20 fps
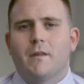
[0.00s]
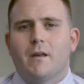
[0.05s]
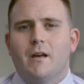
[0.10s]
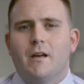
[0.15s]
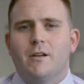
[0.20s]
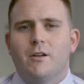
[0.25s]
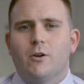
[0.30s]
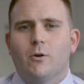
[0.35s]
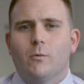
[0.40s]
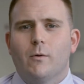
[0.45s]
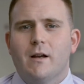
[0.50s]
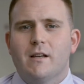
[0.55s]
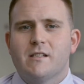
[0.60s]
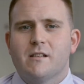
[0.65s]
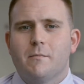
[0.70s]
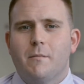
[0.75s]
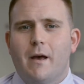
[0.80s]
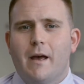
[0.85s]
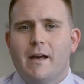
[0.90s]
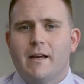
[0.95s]
In your
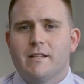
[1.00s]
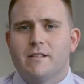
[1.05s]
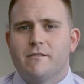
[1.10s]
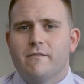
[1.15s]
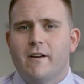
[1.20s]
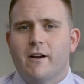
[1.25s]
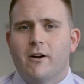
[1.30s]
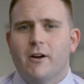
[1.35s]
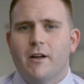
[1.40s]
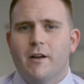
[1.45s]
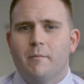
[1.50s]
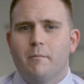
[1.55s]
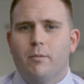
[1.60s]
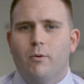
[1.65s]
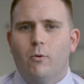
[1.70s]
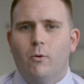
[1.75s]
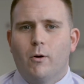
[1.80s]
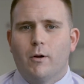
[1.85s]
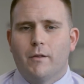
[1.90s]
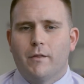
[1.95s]
resume, it's very
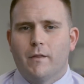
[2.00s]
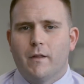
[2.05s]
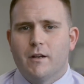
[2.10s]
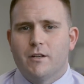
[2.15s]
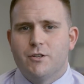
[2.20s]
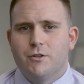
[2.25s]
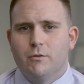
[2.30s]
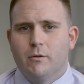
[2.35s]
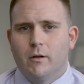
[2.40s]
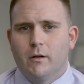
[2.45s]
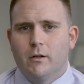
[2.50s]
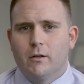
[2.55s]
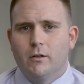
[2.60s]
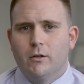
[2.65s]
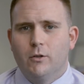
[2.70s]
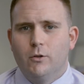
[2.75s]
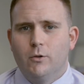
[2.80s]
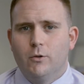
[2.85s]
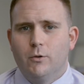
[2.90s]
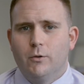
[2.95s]
important that you
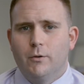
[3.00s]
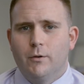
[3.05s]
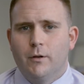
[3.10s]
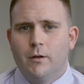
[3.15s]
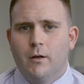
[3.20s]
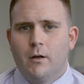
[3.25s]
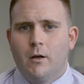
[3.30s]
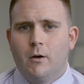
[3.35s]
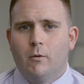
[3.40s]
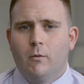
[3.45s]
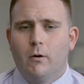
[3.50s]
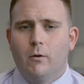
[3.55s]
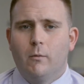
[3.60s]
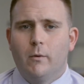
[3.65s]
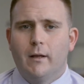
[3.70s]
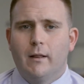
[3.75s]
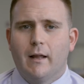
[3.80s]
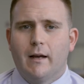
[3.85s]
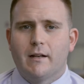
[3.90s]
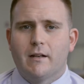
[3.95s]
include what
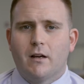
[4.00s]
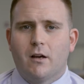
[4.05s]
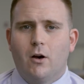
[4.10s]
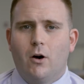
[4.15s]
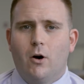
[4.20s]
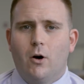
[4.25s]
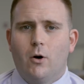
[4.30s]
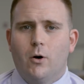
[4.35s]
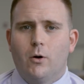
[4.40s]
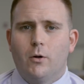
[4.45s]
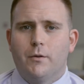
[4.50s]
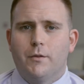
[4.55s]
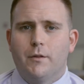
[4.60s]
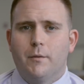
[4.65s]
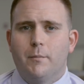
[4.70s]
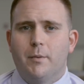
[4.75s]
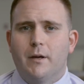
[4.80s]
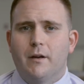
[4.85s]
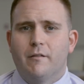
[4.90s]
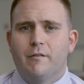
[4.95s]
we like to call the
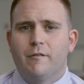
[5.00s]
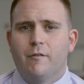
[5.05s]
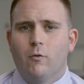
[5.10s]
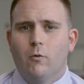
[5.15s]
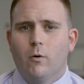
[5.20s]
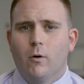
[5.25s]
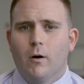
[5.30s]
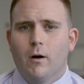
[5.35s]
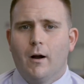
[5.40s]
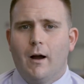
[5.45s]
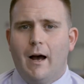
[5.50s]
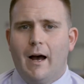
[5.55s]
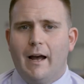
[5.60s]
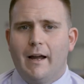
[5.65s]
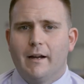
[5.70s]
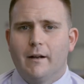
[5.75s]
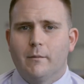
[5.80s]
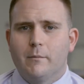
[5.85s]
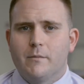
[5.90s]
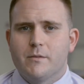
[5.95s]
big four
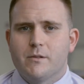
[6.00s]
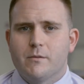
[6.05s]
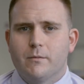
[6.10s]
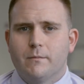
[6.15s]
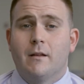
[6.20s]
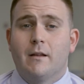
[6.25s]
items.